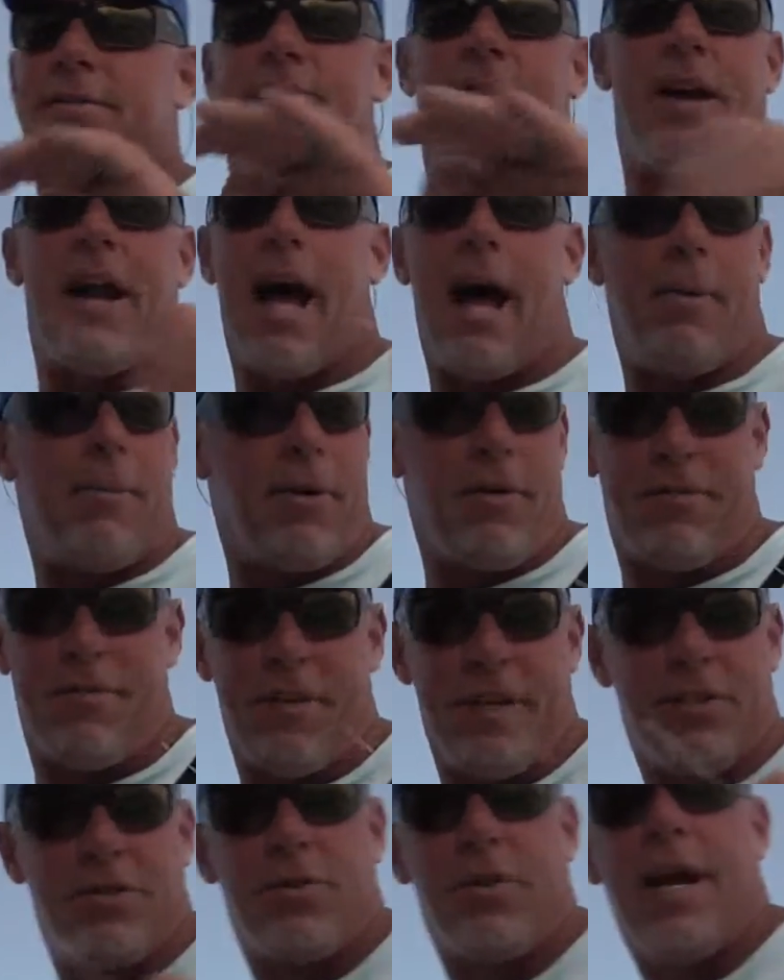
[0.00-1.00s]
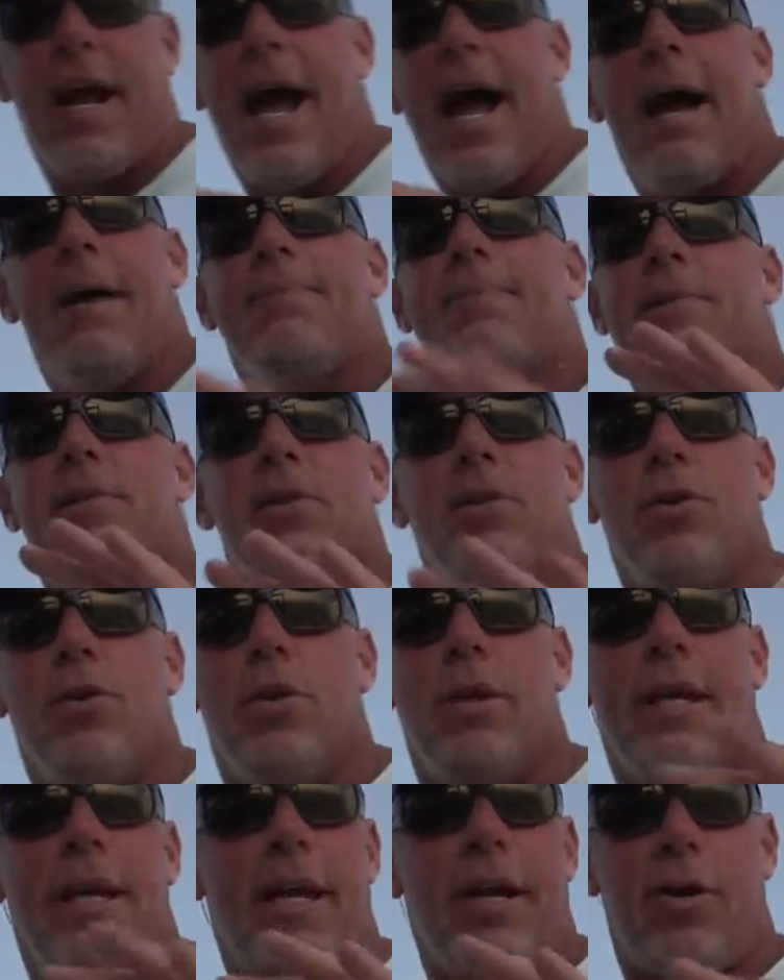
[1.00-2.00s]
phenomenal fishery,
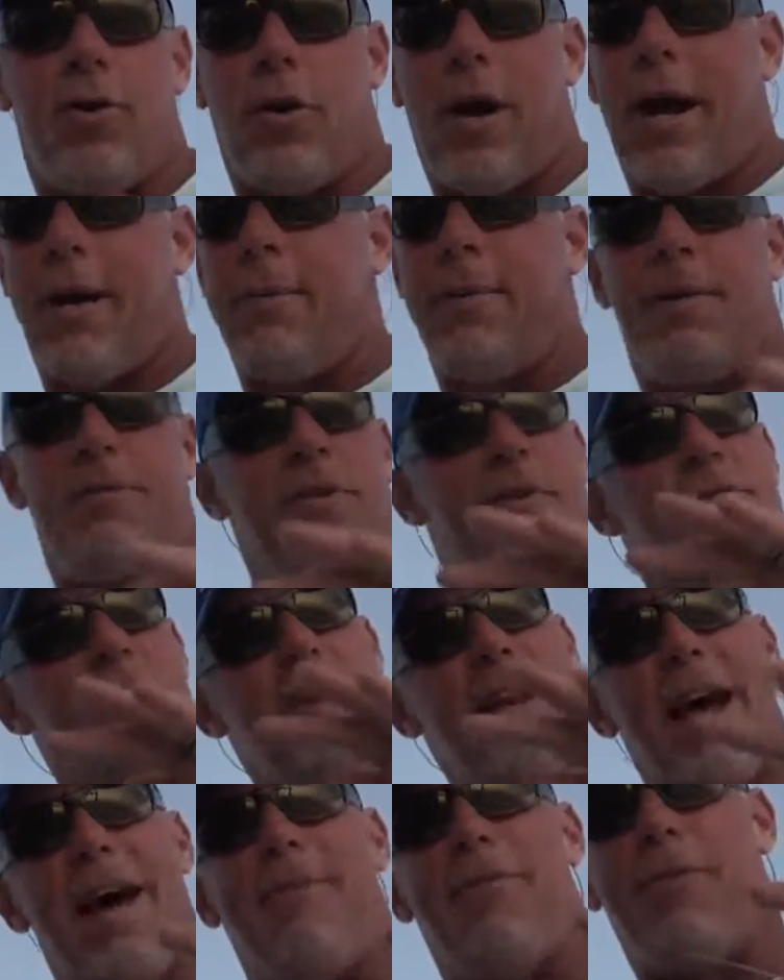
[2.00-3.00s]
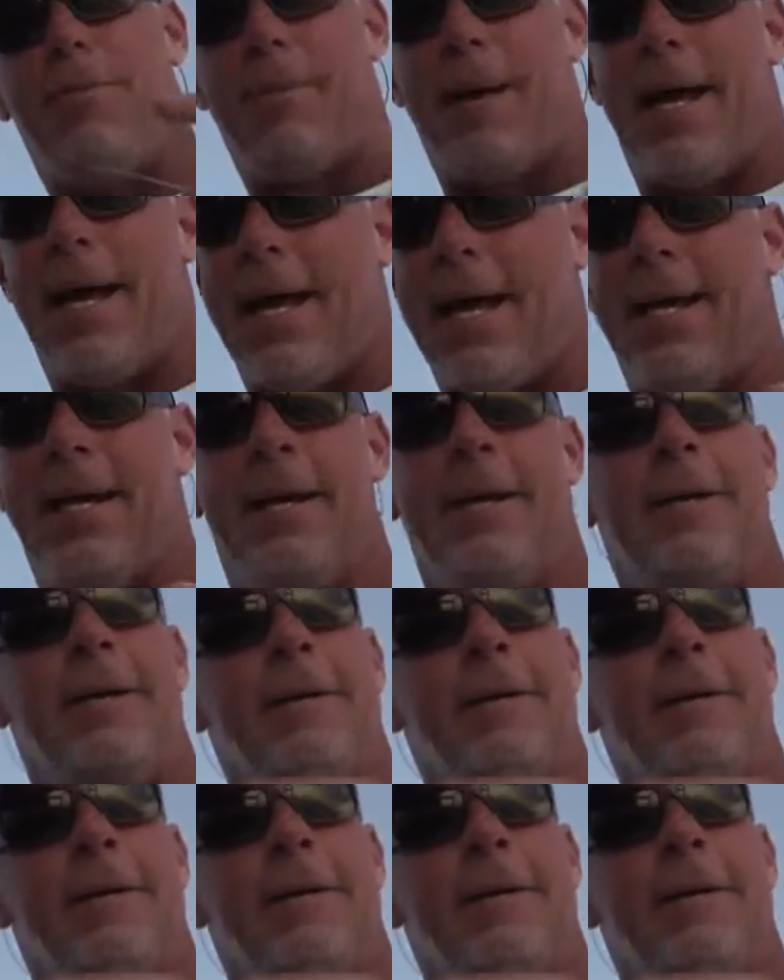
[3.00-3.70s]
absolutely incredible. If you've never been